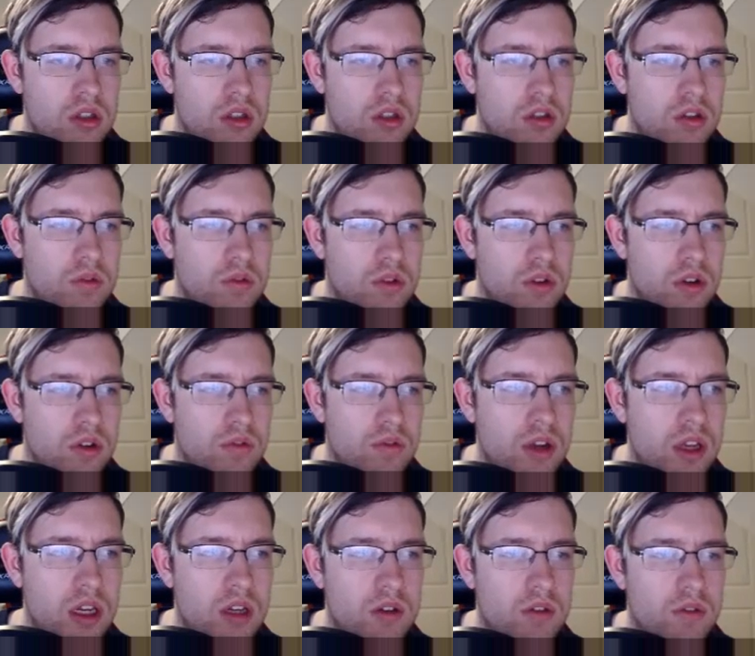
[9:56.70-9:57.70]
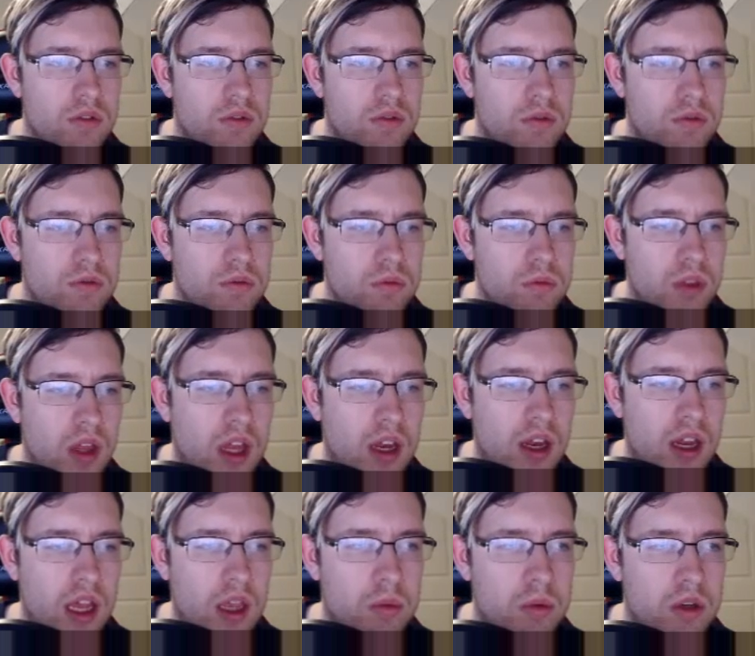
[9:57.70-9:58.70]
So if we're afraid of that
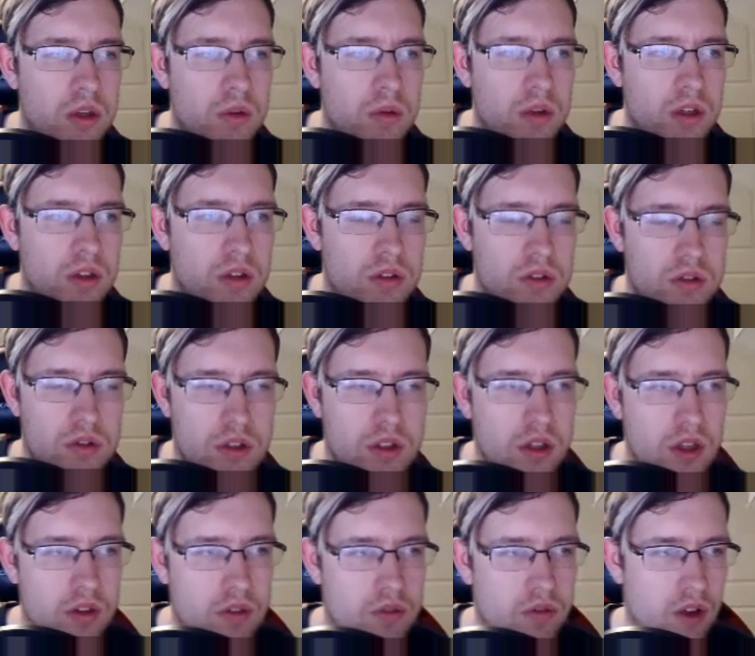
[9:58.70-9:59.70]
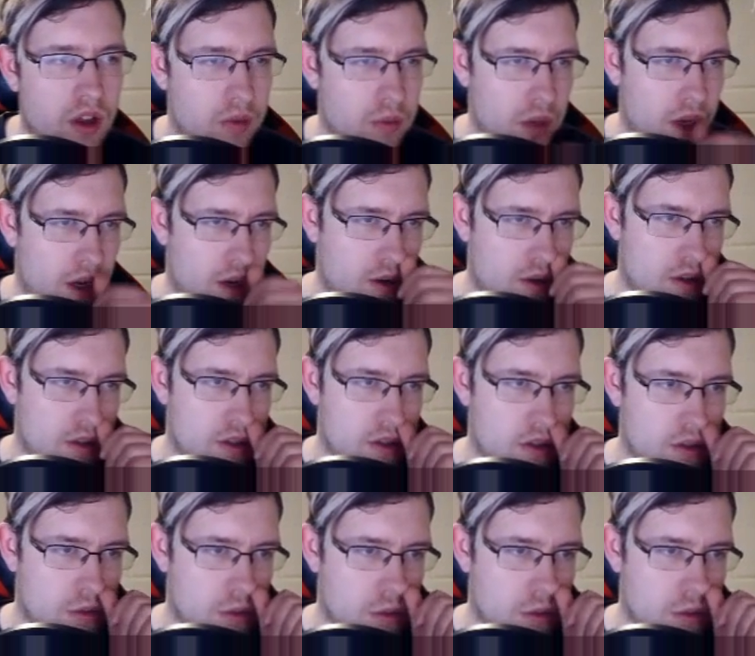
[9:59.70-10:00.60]
happening, we can just intensifying power, turn